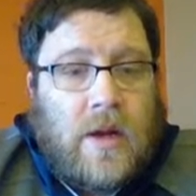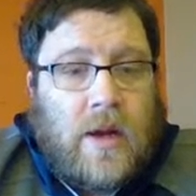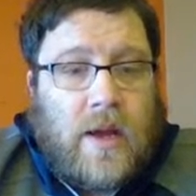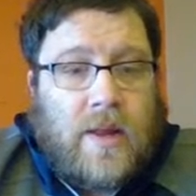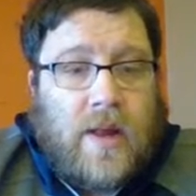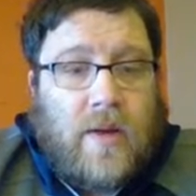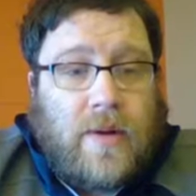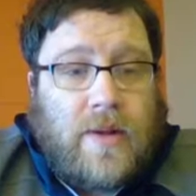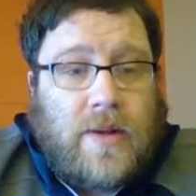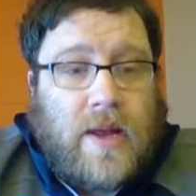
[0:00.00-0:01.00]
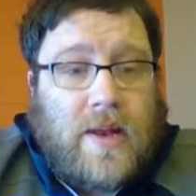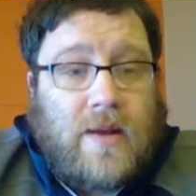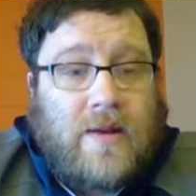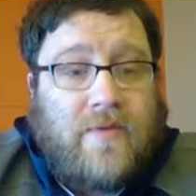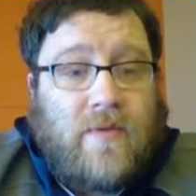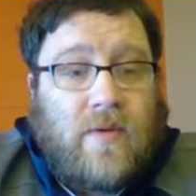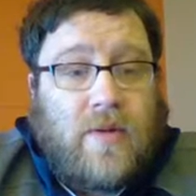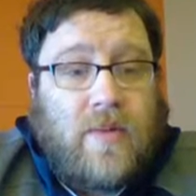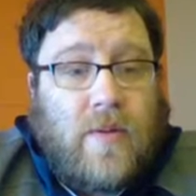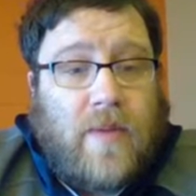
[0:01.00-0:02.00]
And so in 1094,
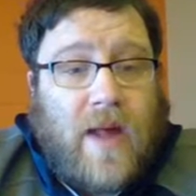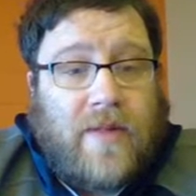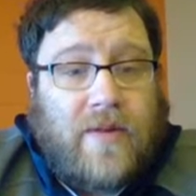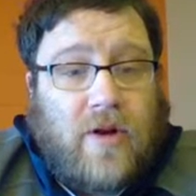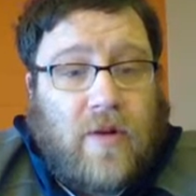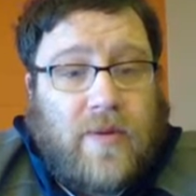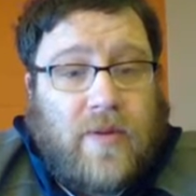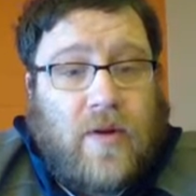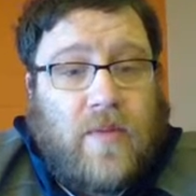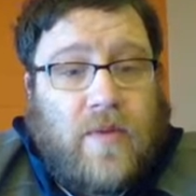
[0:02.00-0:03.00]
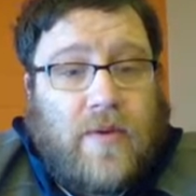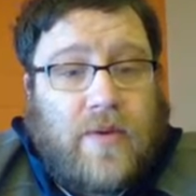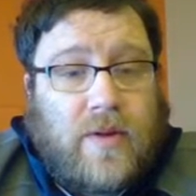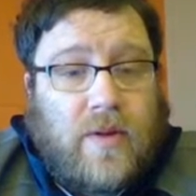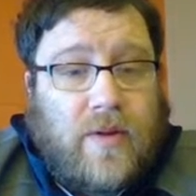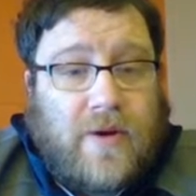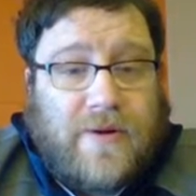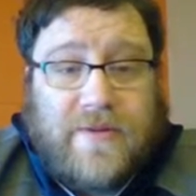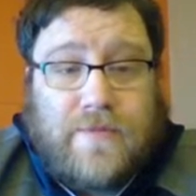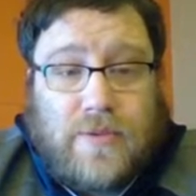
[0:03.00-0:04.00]
the Pope asked Europe's nobles to
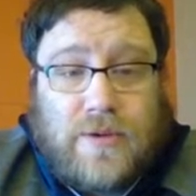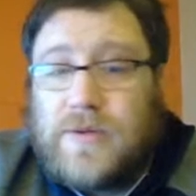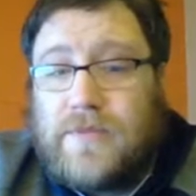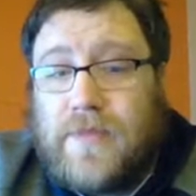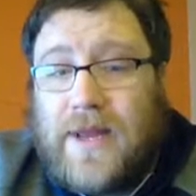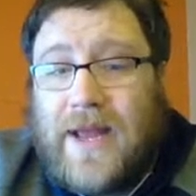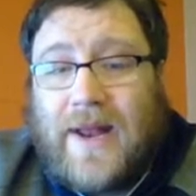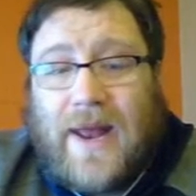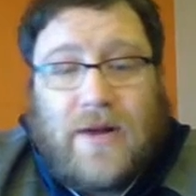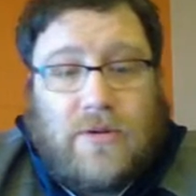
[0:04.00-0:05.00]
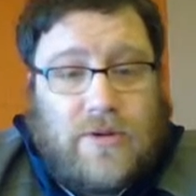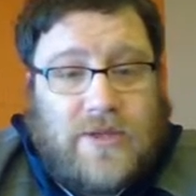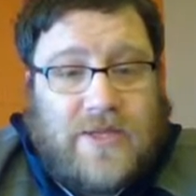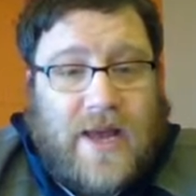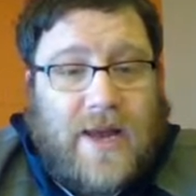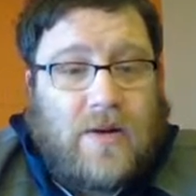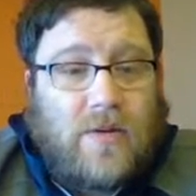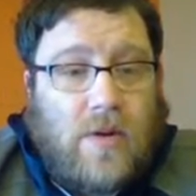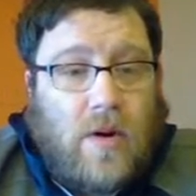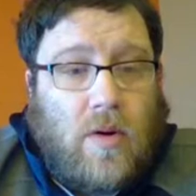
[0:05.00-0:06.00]
begin a crusade
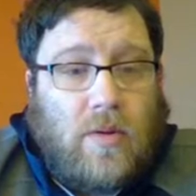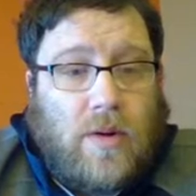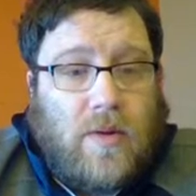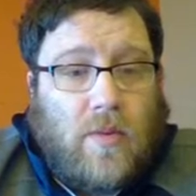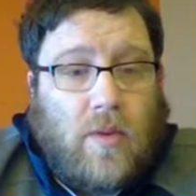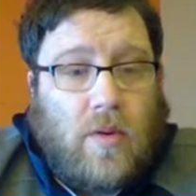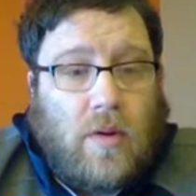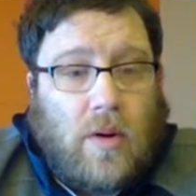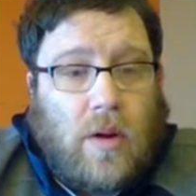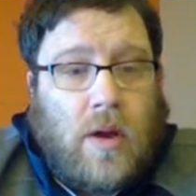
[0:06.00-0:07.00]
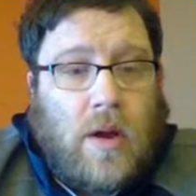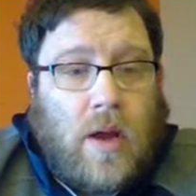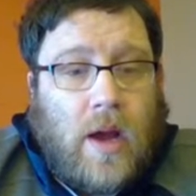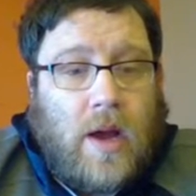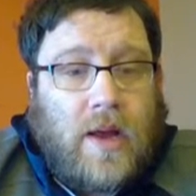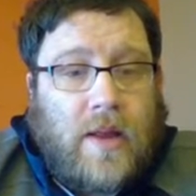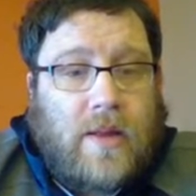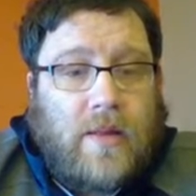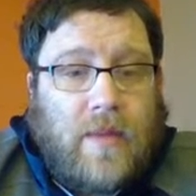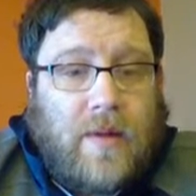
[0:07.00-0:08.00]
or a holy war
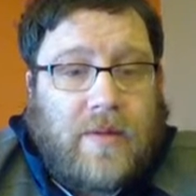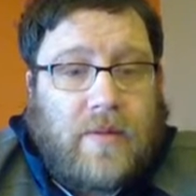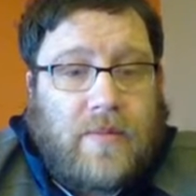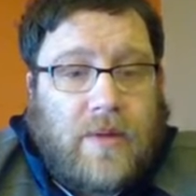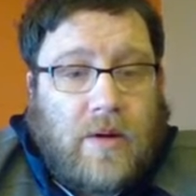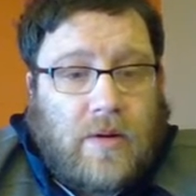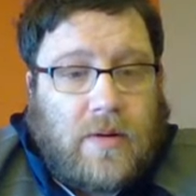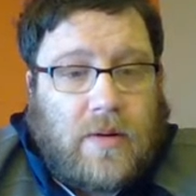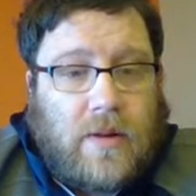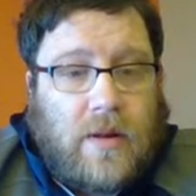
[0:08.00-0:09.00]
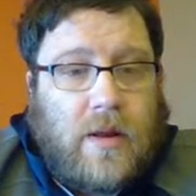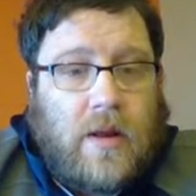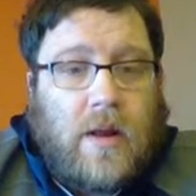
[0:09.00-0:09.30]
against the Muslim Turks.